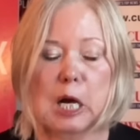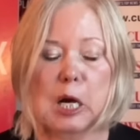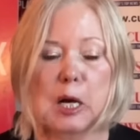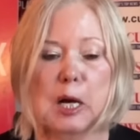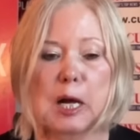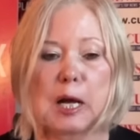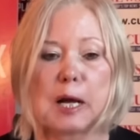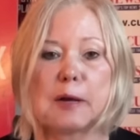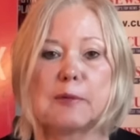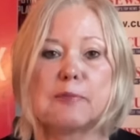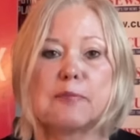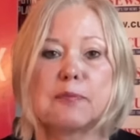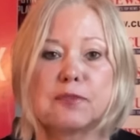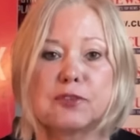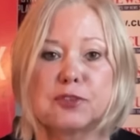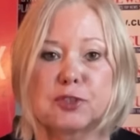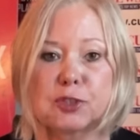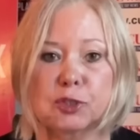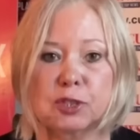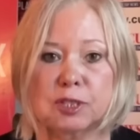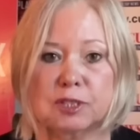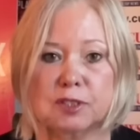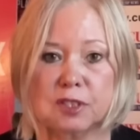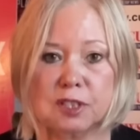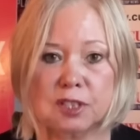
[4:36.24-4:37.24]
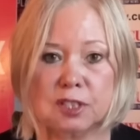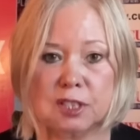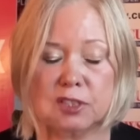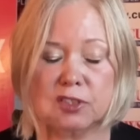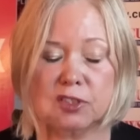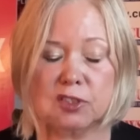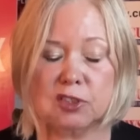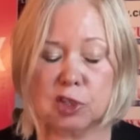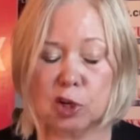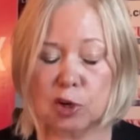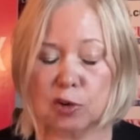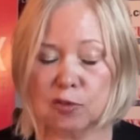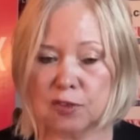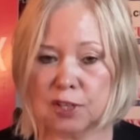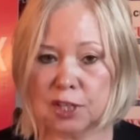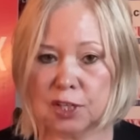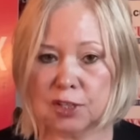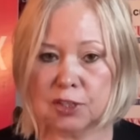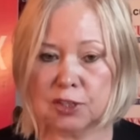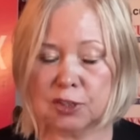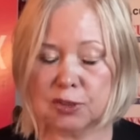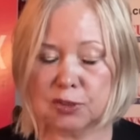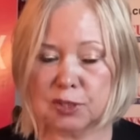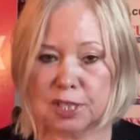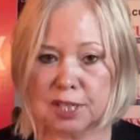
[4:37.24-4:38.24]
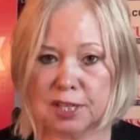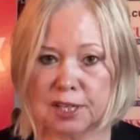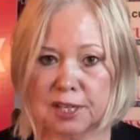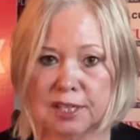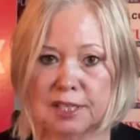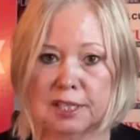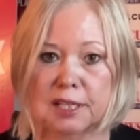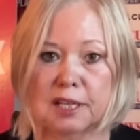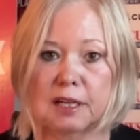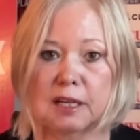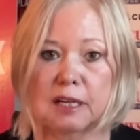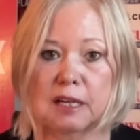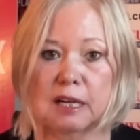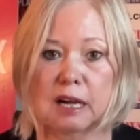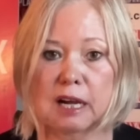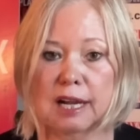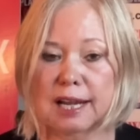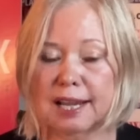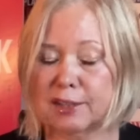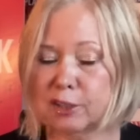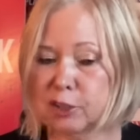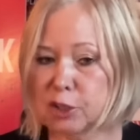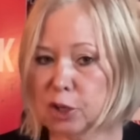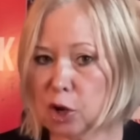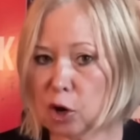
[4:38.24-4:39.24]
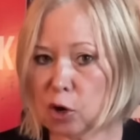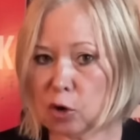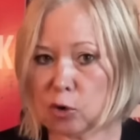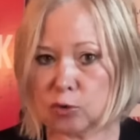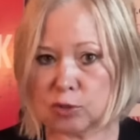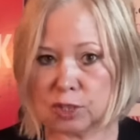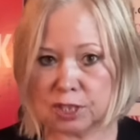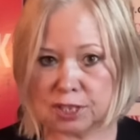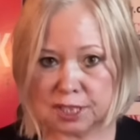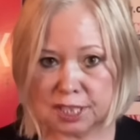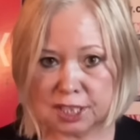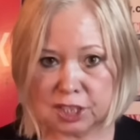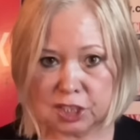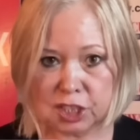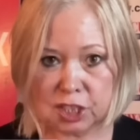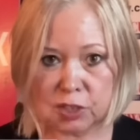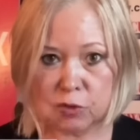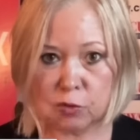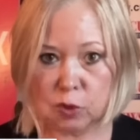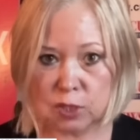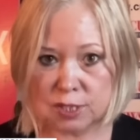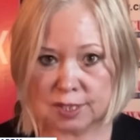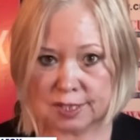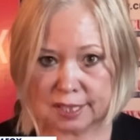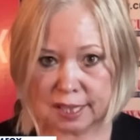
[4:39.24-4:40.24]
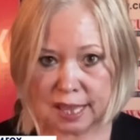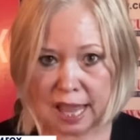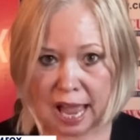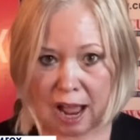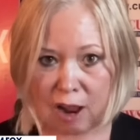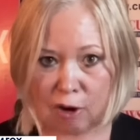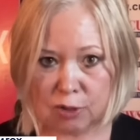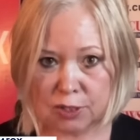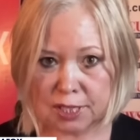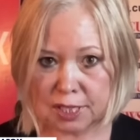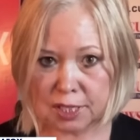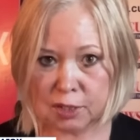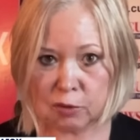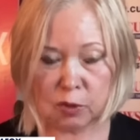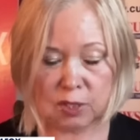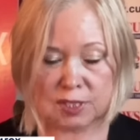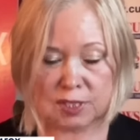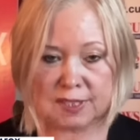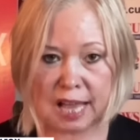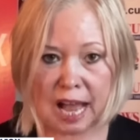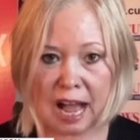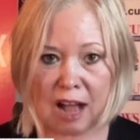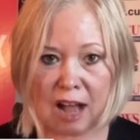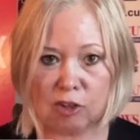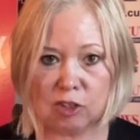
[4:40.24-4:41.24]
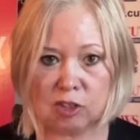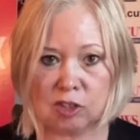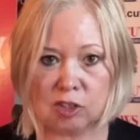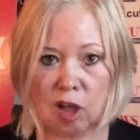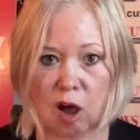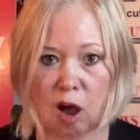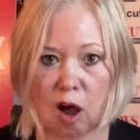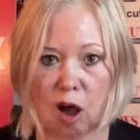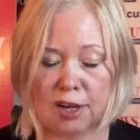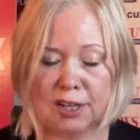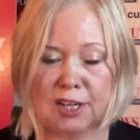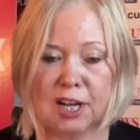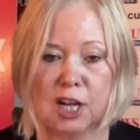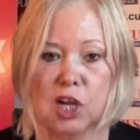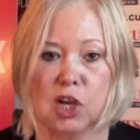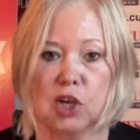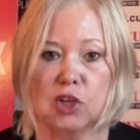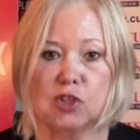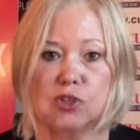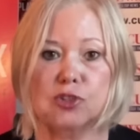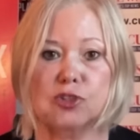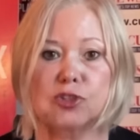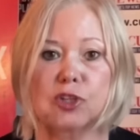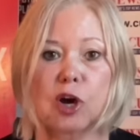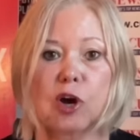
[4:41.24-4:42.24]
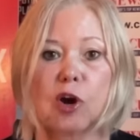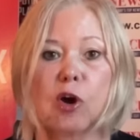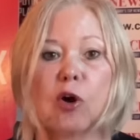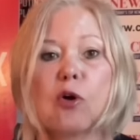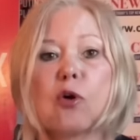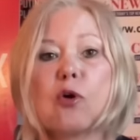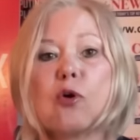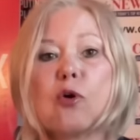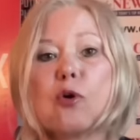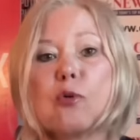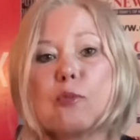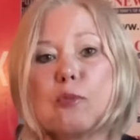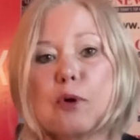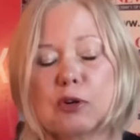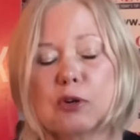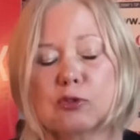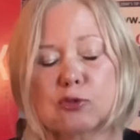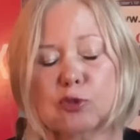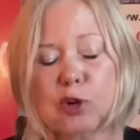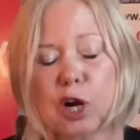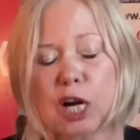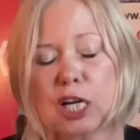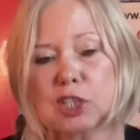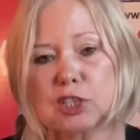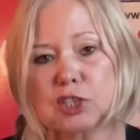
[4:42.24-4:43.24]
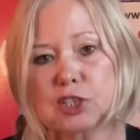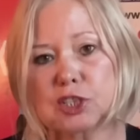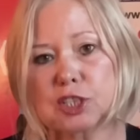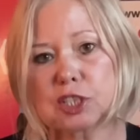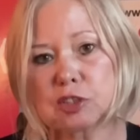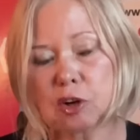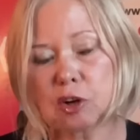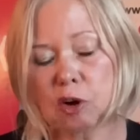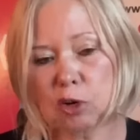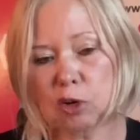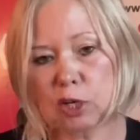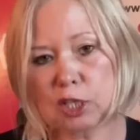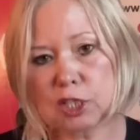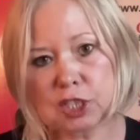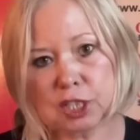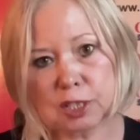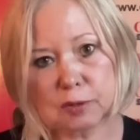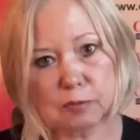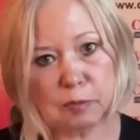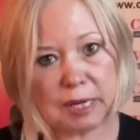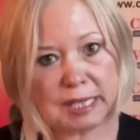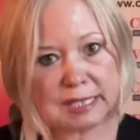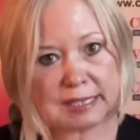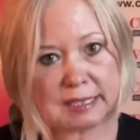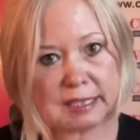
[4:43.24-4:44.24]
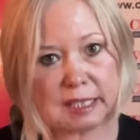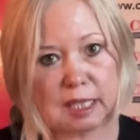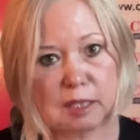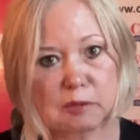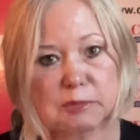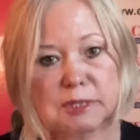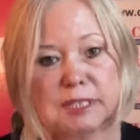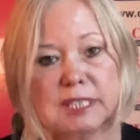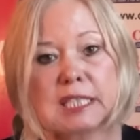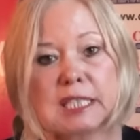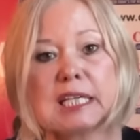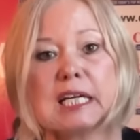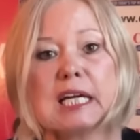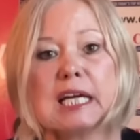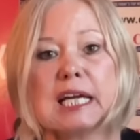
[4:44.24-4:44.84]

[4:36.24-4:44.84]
Um, during the Soviet Union, uh, no religion was allowed. It was outlawed. So Russian-origin Muslims